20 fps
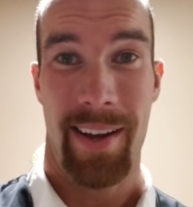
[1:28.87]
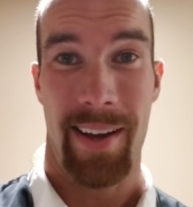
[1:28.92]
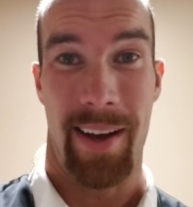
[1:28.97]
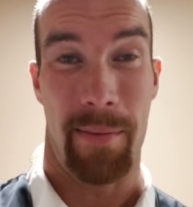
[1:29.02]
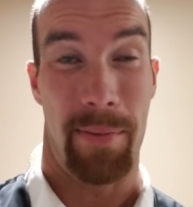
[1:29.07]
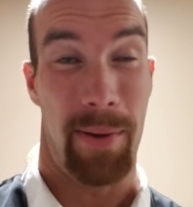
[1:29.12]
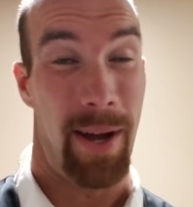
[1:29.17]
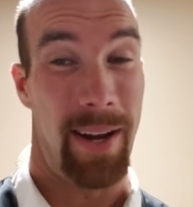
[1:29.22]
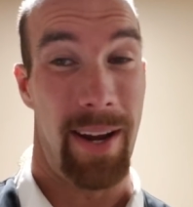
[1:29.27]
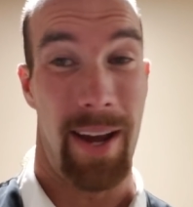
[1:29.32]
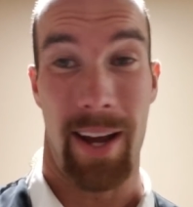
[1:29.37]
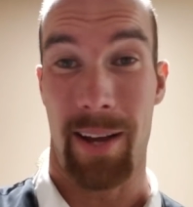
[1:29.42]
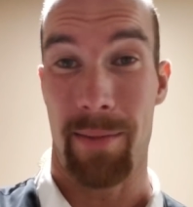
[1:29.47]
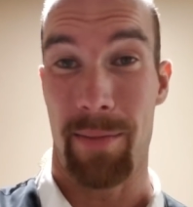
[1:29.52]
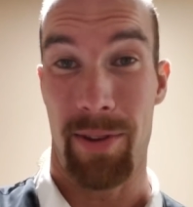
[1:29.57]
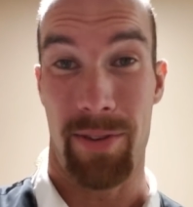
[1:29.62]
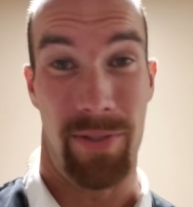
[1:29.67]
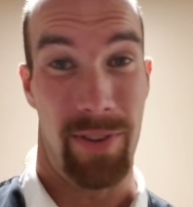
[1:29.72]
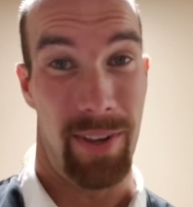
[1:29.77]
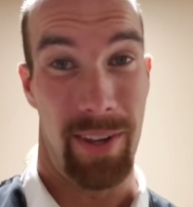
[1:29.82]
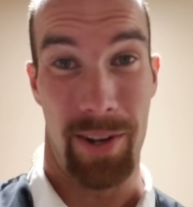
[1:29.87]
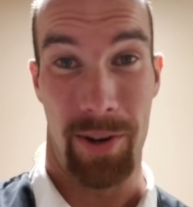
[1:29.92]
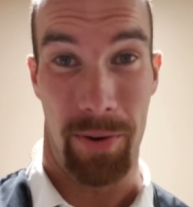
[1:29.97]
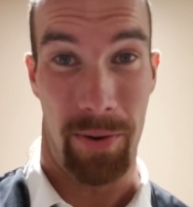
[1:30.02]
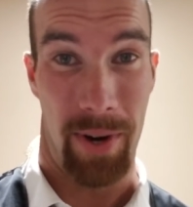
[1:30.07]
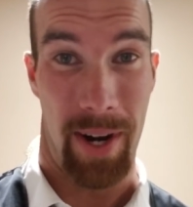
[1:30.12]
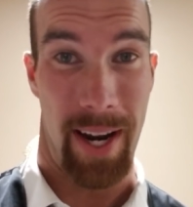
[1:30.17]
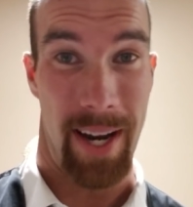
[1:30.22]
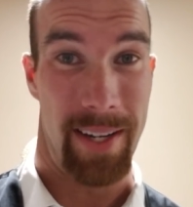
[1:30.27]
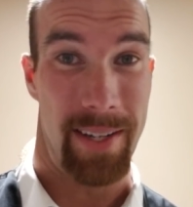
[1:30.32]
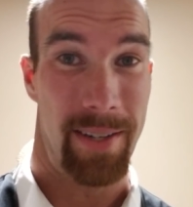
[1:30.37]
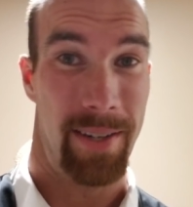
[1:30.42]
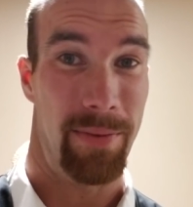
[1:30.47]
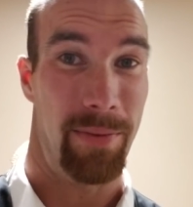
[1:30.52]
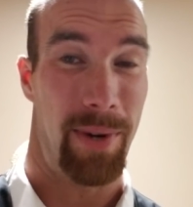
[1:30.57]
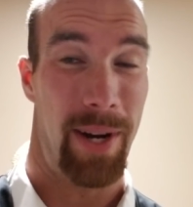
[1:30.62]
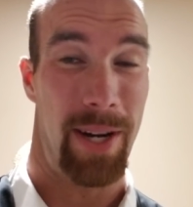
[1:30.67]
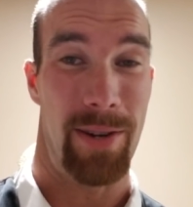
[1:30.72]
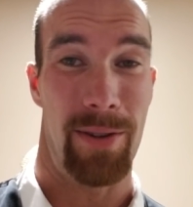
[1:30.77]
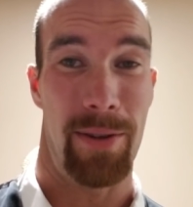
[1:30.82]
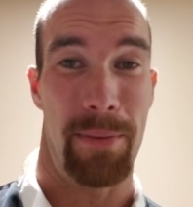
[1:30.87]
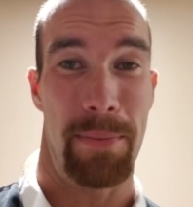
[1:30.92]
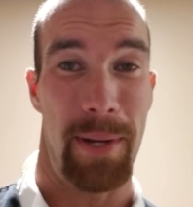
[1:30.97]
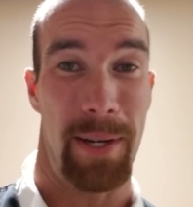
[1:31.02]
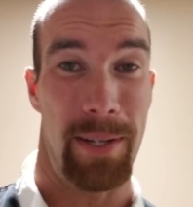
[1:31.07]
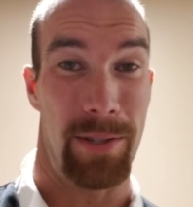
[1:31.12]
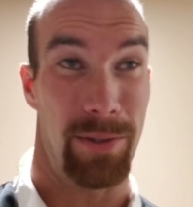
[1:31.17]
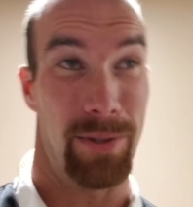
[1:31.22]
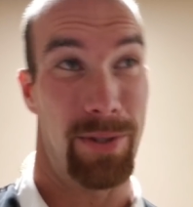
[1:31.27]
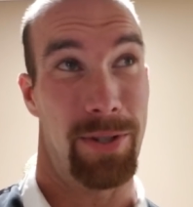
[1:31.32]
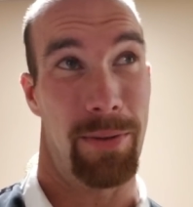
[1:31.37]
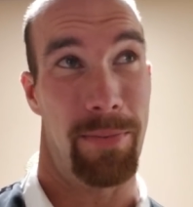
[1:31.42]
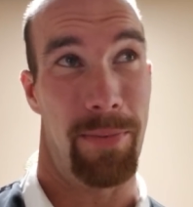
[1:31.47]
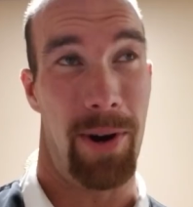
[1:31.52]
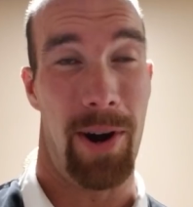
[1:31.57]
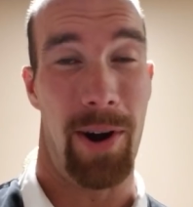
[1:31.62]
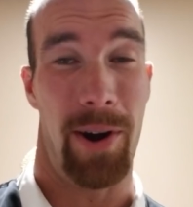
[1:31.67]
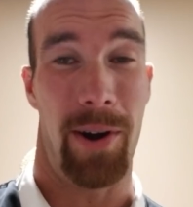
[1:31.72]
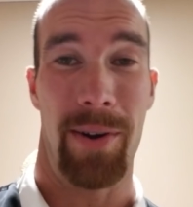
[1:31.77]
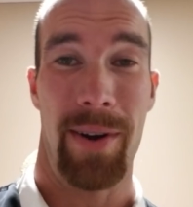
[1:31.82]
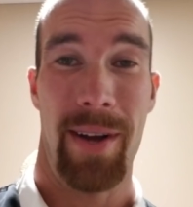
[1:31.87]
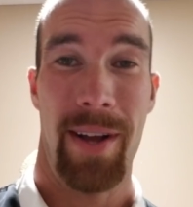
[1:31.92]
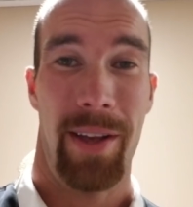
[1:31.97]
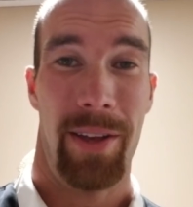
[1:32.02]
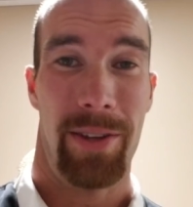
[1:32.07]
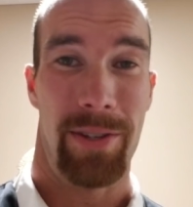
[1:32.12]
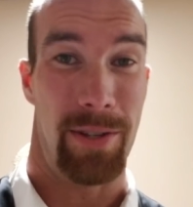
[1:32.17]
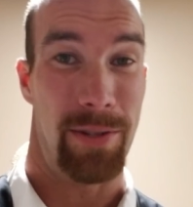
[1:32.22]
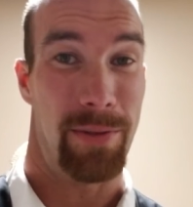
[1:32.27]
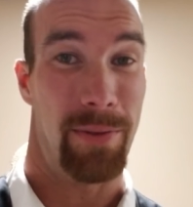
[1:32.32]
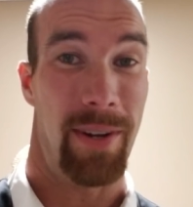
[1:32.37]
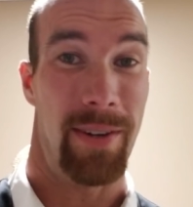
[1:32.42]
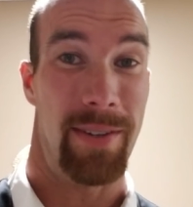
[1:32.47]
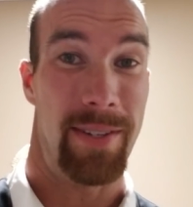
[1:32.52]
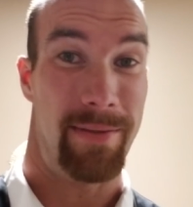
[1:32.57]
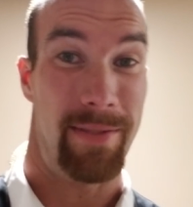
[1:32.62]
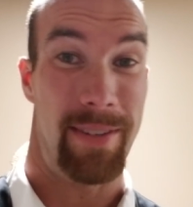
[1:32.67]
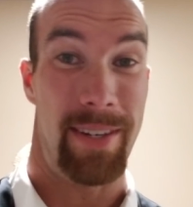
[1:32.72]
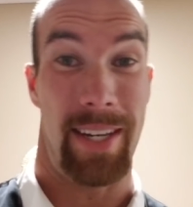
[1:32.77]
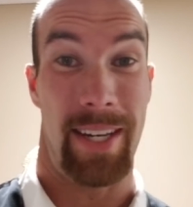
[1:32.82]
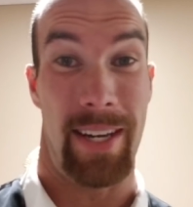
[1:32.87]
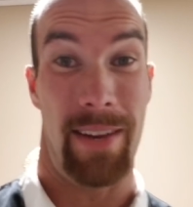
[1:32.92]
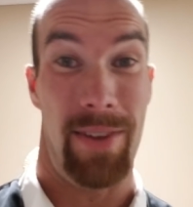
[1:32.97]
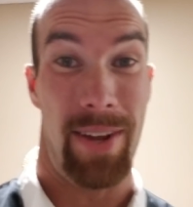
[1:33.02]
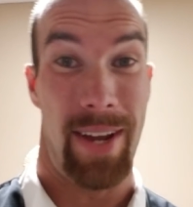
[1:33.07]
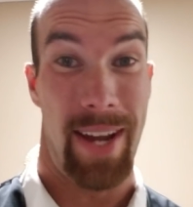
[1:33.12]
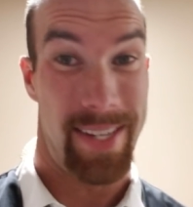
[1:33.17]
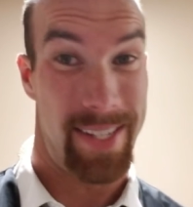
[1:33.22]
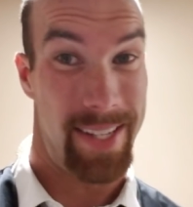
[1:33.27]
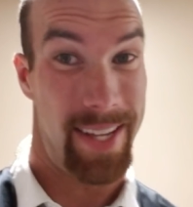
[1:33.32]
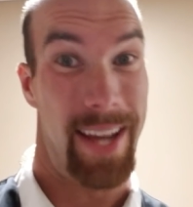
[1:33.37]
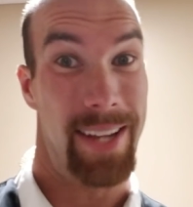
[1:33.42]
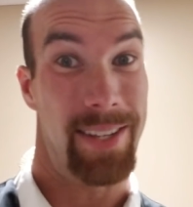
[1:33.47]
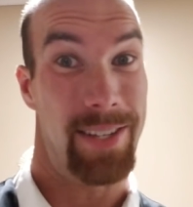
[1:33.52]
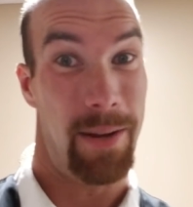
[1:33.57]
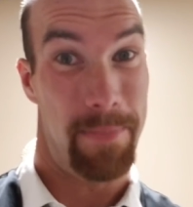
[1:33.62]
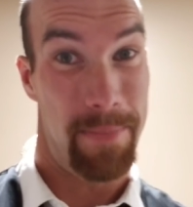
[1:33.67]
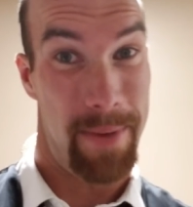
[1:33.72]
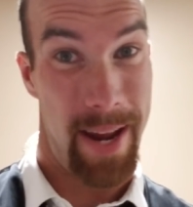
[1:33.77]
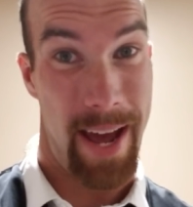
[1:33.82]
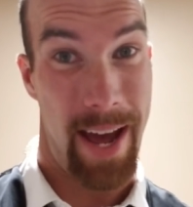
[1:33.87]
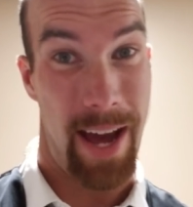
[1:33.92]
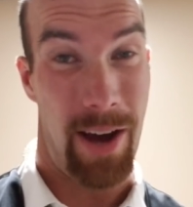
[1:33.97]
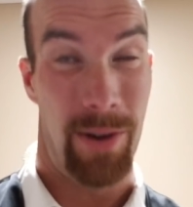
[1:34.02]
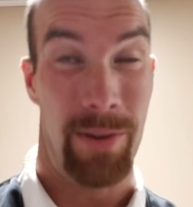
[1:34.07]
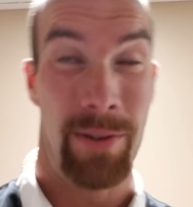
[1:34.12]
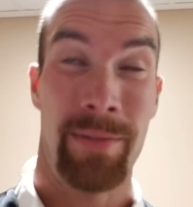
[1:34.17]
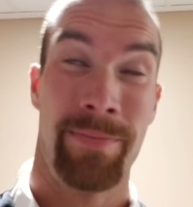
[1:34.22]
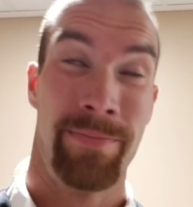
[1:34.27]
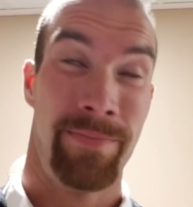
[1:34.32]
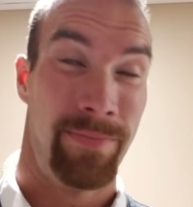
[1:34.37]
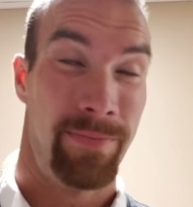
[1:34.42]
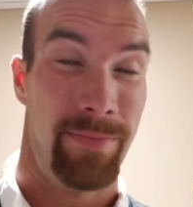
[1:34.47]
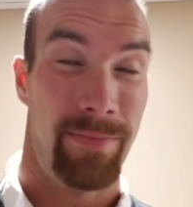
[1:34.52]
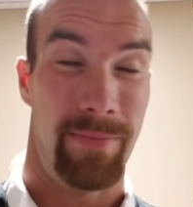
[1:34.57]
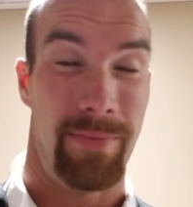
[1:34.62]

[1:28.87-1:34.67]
I'm probably not going to be feeling great when I do the pictures tomorrow. So I just want to give you guys the heads up now.